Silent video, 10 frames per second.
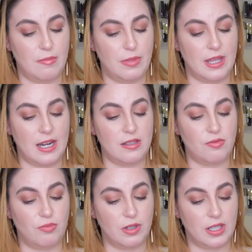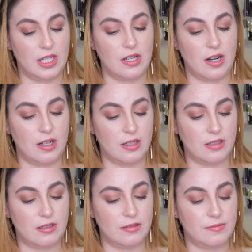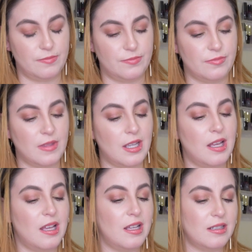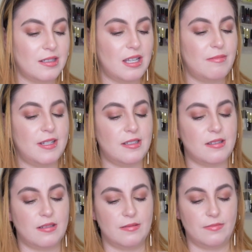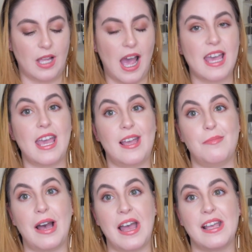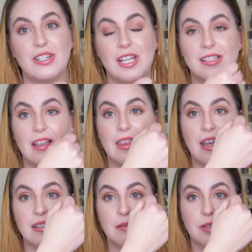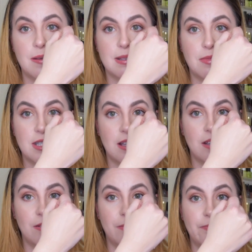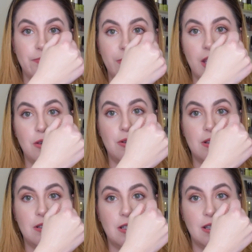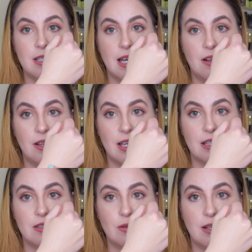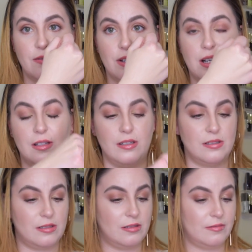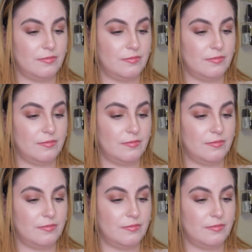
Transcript: But that is really dark. Damn it. I hate buying shades online sometimes, let me tell you. But you can clearly tell, like, it's two different colors.